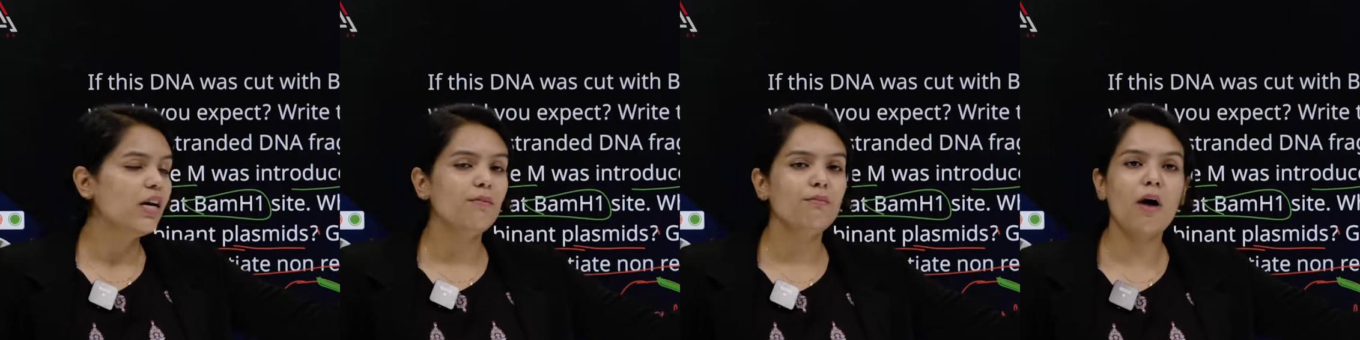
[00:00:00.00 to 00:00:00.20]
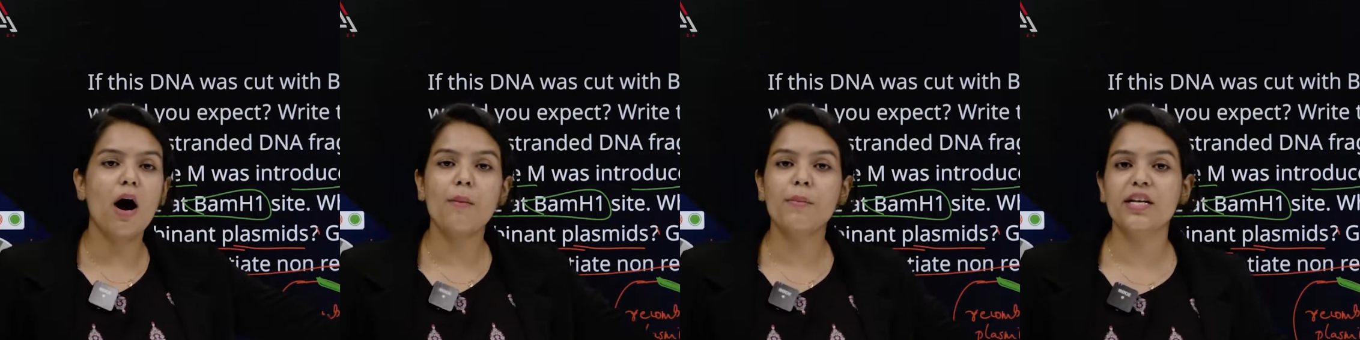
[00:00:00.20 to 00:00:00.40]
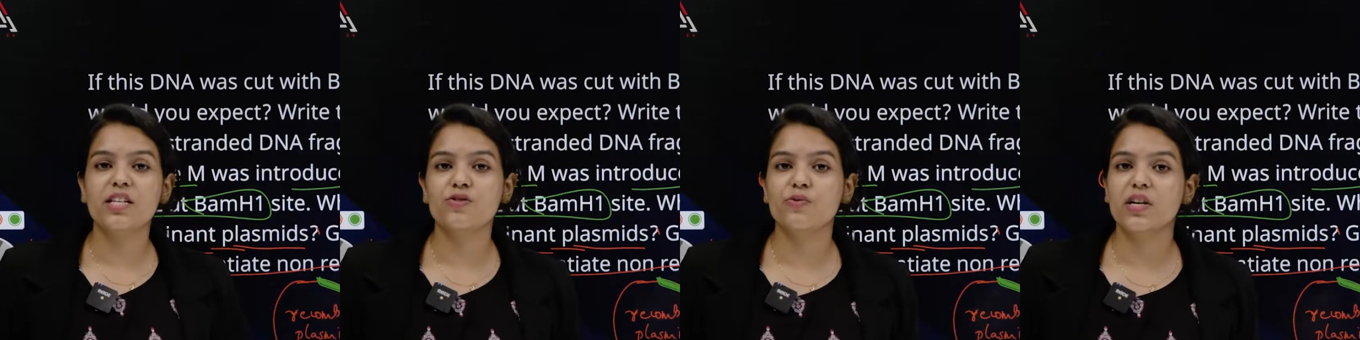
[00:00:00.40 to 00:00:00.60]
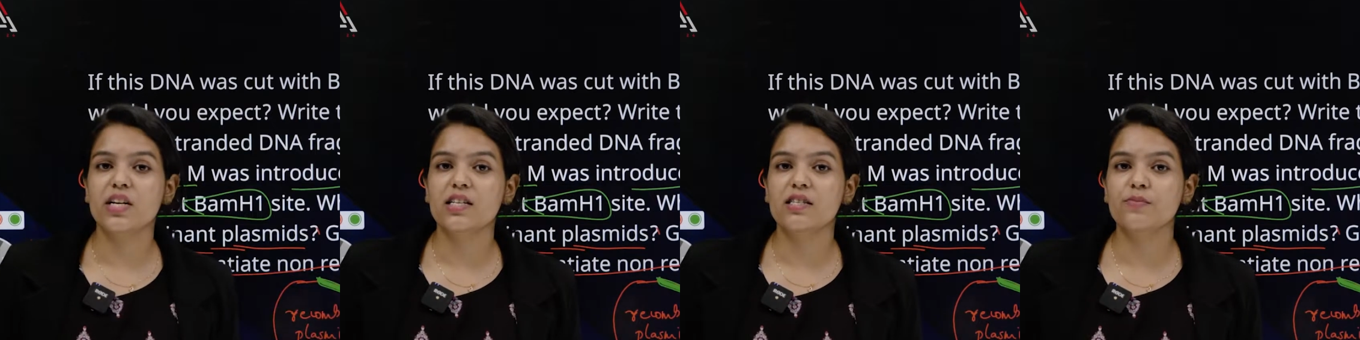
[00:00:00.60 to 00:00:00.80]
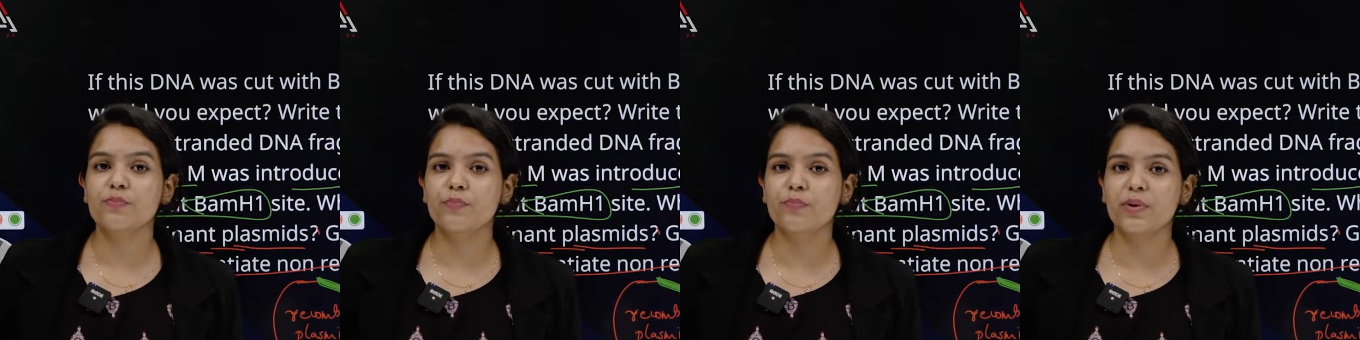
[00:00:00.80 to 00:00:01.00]
BAM H1
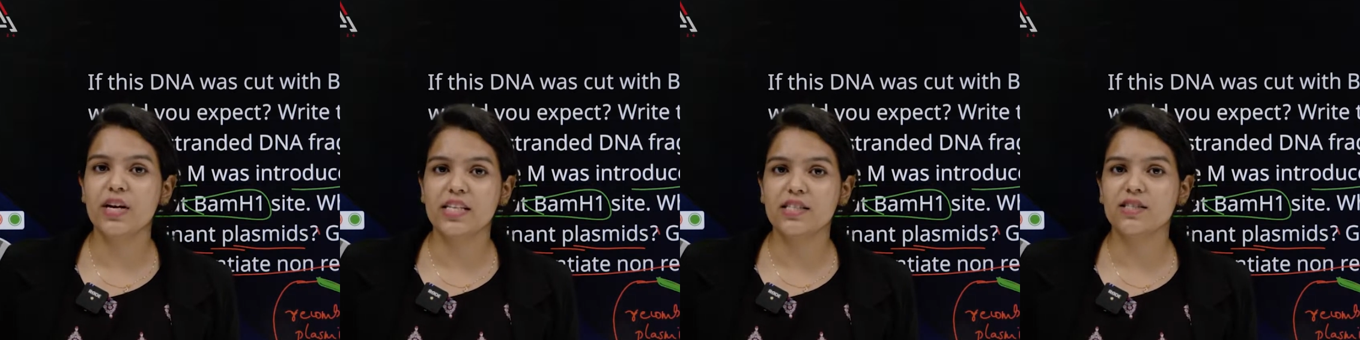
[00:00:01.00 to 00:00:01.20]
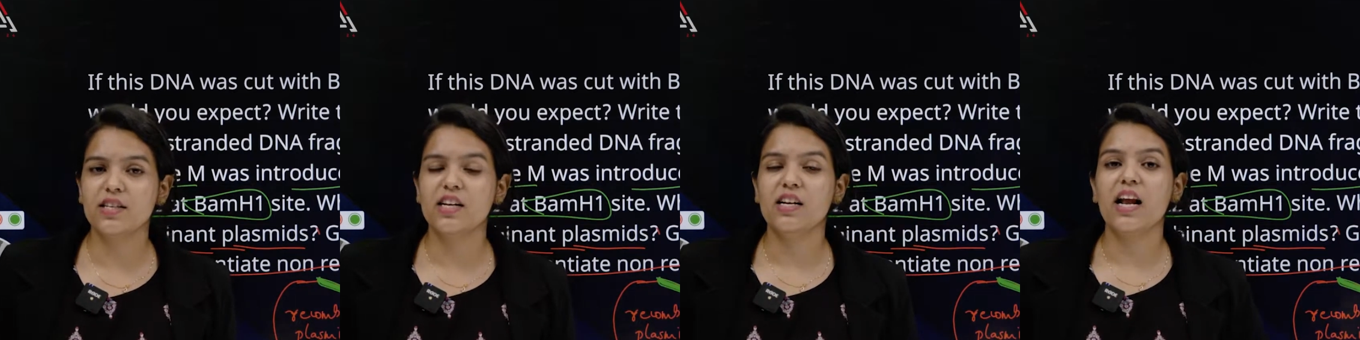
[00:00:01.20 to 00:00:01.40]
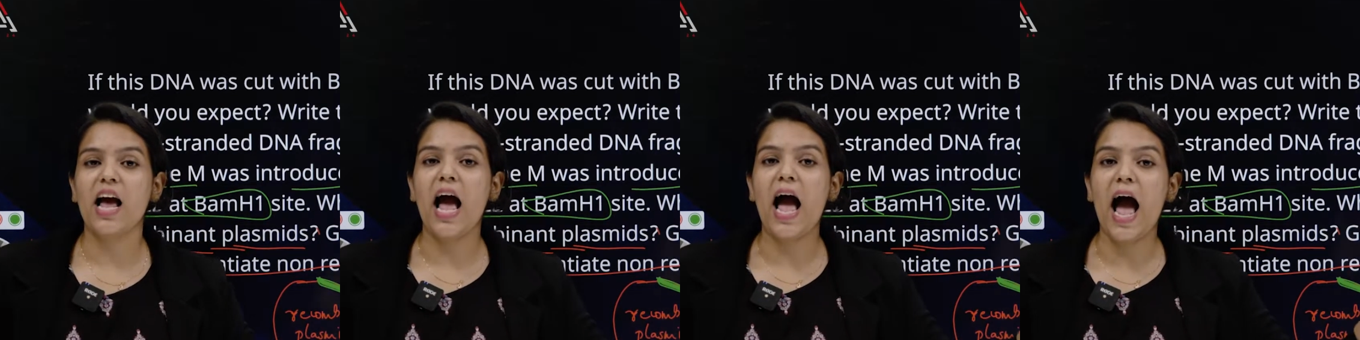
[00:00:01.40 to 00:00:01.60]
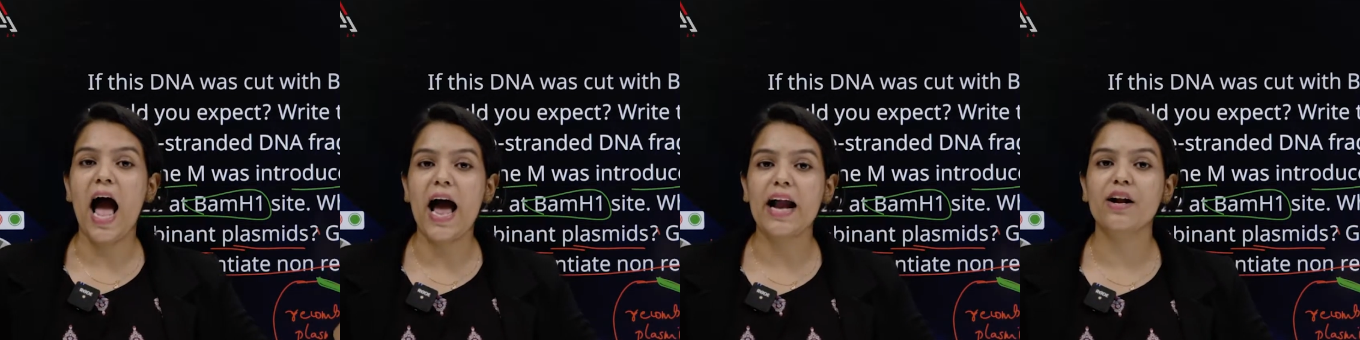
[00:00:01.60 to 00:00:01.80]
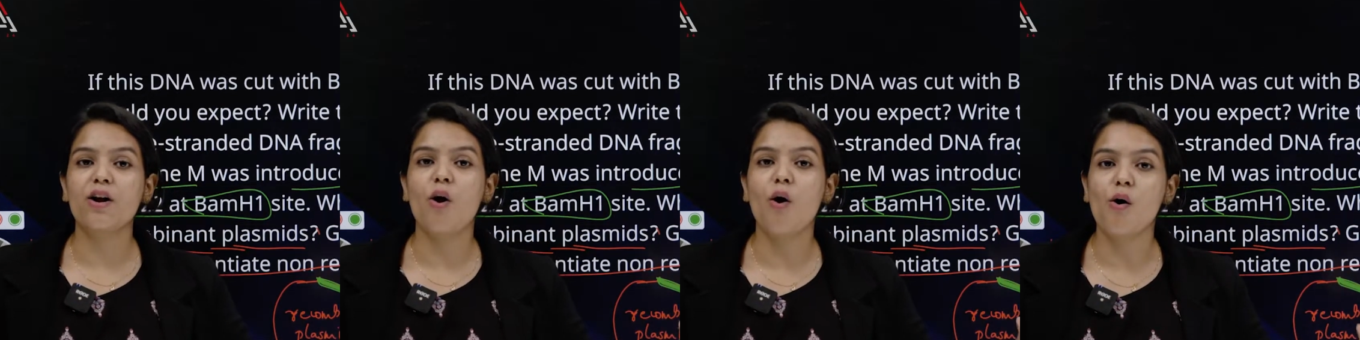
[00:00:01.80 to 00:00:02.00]
is present
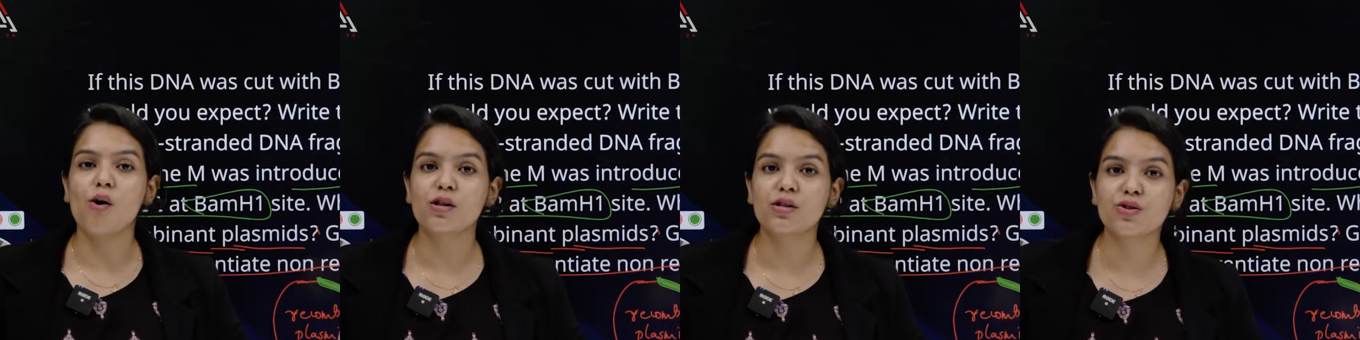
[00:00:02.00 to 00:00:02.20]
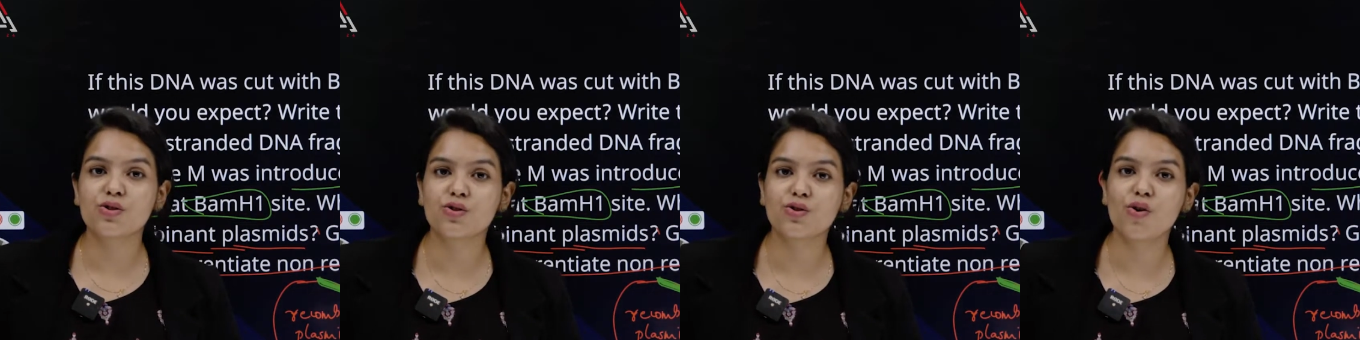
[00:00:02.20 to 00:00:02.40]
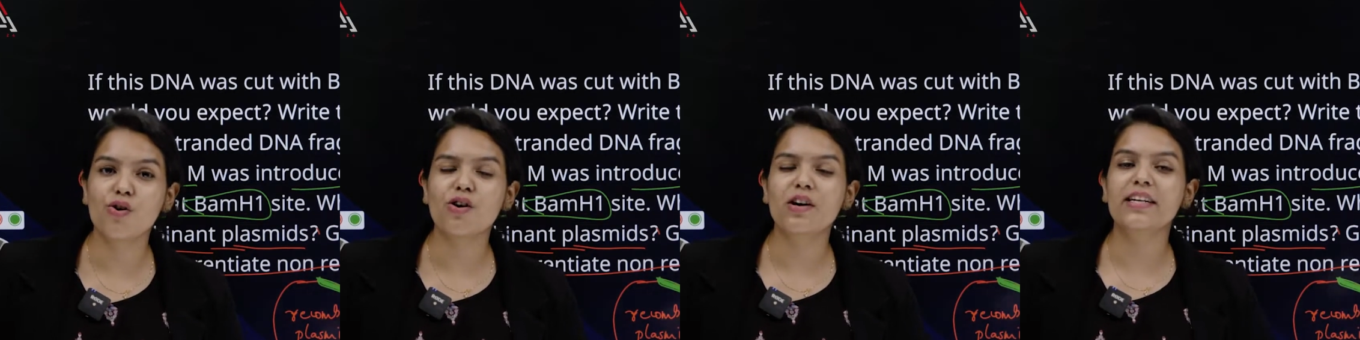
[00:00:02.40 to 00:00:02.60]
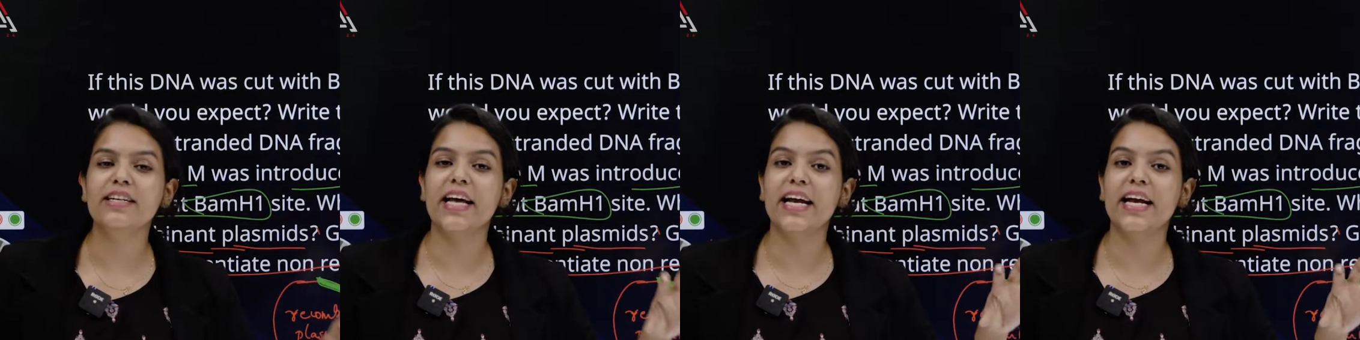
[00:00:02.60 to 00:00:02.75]
and also